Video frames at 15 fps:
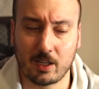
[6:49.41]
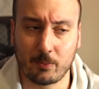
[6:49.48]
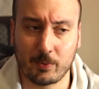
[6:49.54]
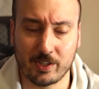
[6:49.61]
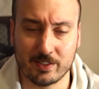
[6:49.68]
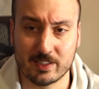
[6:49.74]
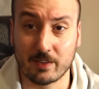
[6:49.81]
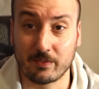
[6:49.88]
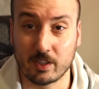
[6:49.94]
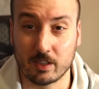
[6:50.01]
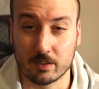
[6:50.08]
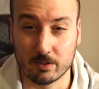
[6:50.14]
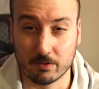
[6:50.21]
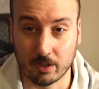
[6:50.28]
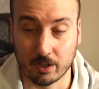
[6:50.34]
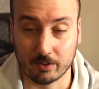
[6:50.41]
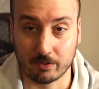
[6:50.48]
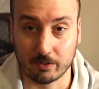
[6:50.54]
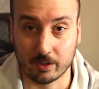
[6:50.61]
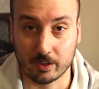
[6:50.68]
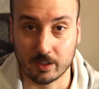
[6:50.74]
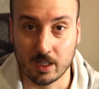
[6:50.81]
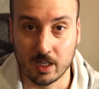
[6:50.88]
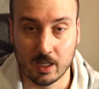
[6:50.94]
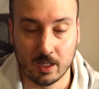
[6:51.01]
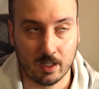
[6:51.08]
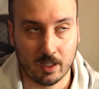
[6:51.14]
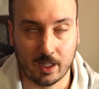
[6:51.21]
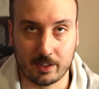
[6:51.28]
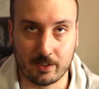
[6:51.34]
with a 70-200
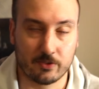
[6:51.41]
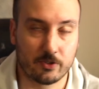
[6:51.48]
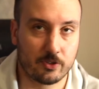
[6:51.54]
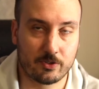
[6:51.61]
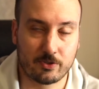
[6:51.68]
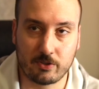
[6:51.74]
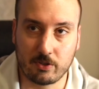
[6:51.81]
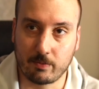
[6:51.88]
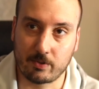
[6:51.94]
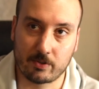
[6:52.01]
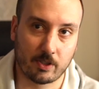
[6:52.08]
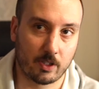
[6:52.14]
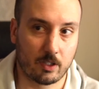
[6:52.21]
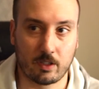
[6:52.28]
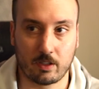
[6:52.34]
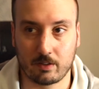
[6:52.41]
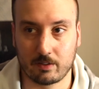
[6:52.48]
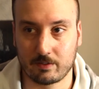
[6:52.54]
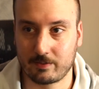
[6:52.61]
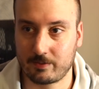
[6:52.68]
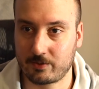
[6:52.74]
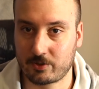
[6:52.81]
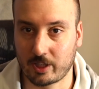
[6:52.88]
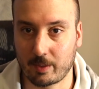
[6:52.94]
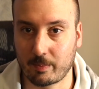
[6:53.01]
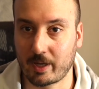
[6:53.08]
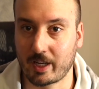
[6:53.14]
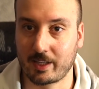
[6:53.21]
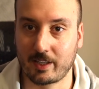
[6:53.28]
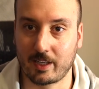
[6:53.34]
on this super tall
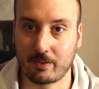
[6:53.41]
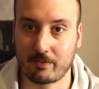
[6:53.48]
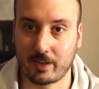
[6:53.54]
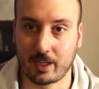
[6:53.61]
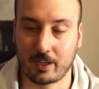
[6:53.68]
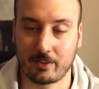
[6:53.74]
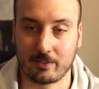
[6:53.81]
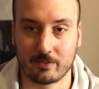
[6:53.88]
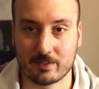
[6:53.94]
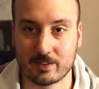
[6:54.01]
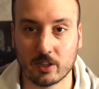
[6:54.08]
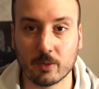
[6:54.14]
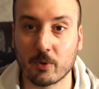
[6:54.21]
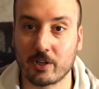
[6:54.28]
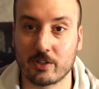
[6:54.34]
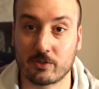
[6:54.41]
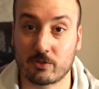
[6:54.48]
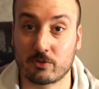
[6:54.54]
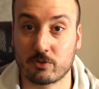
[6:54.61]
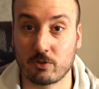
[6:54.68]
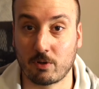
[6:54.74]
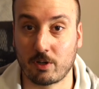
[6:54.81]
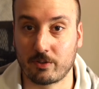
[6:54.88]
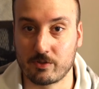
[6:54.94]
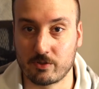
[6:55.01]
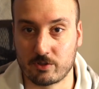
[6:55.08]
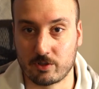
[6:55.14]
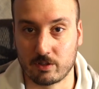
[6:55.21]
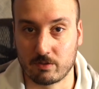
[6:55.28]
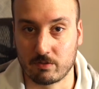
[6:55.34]
tripod that I found. Ceremonies are so hard to
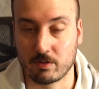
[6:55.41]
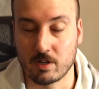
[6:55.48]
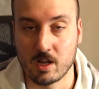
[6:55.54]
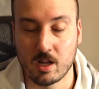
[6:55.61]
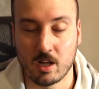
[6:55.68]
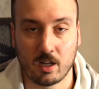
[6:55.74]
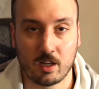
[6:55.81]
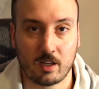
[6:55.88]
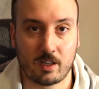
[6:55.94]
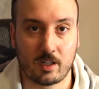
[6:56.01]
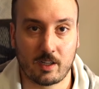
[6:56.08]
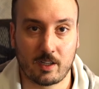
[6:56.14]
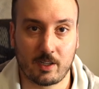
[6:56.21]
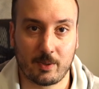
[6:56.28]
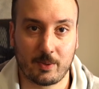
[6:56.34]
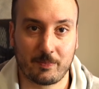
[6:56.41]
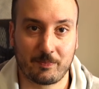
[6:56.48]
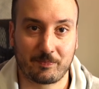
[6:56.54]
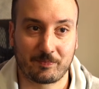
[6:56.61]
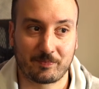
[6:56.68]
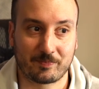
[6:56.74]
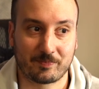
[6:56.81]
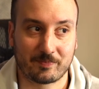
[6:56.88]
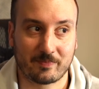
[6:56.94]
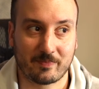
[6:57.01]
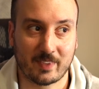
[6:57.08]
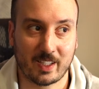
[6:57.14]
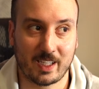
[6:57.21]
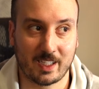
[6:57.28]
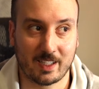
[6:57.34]
shoot
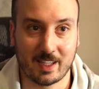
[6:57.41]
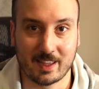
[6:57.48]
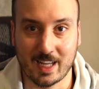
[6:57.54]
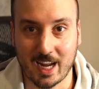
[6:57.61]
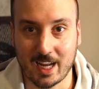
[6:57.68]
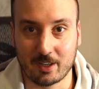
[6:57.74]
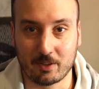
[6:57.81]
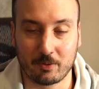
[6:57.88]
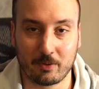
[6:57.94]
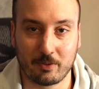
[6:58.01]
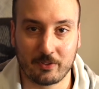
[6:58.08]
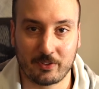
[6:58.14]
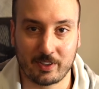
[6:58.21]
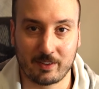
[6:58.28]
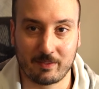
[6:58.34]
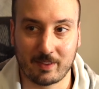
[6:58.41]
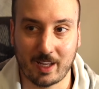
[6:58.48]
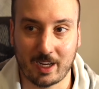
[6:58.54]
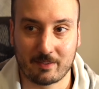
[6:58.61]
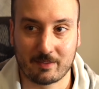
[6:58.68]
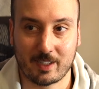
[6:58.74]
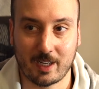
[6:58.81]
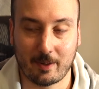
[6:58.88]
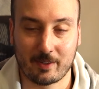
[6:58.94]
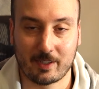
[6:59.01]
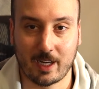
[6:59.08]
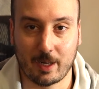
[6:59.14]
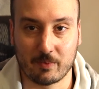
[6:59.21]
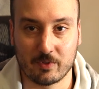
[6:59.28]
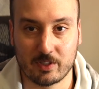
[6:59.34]
and get the angles and not
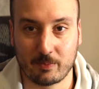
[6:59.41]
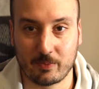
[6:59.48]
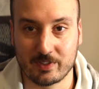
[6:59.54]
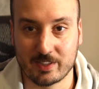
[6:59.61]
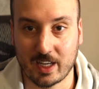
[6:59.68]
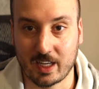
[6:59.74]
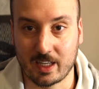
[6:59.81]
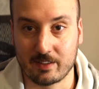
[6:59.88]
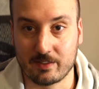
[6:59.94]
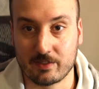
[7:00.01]
capture someone's head.